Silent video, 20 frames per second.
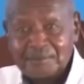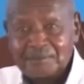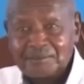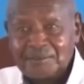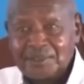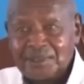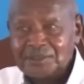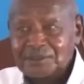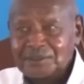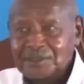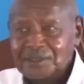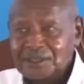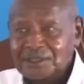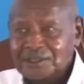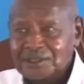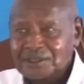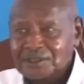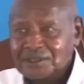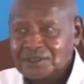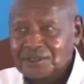
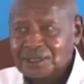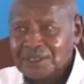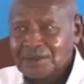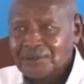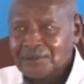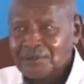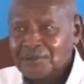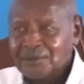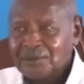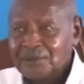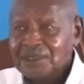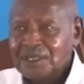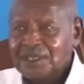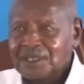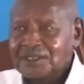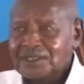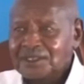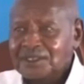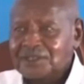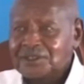But it's now more
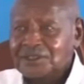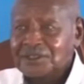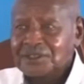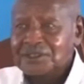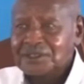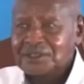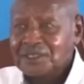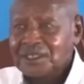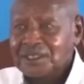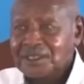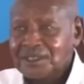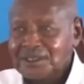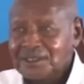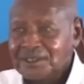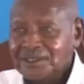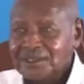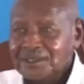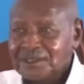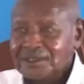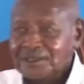than a CTA,
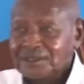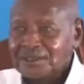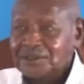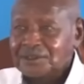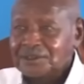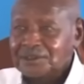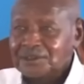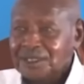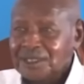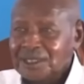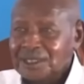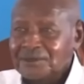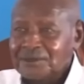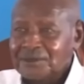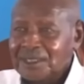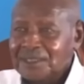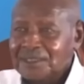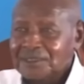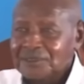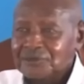it is now
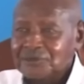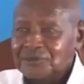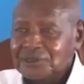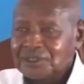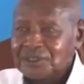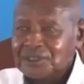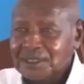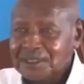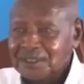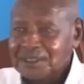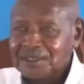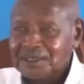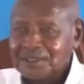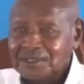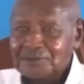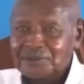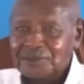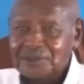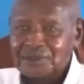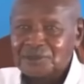an FTA,
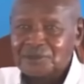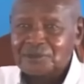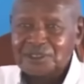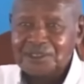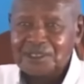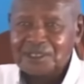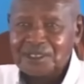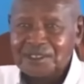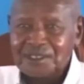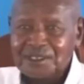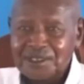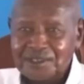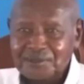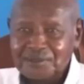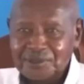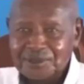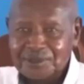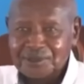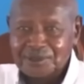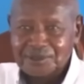a Free Trade Area.
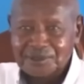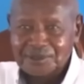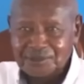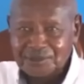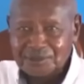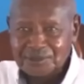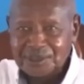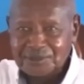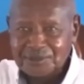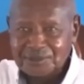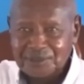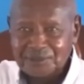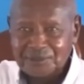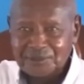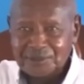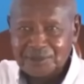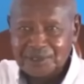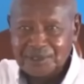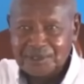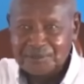We
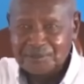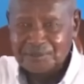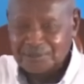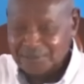have gone up.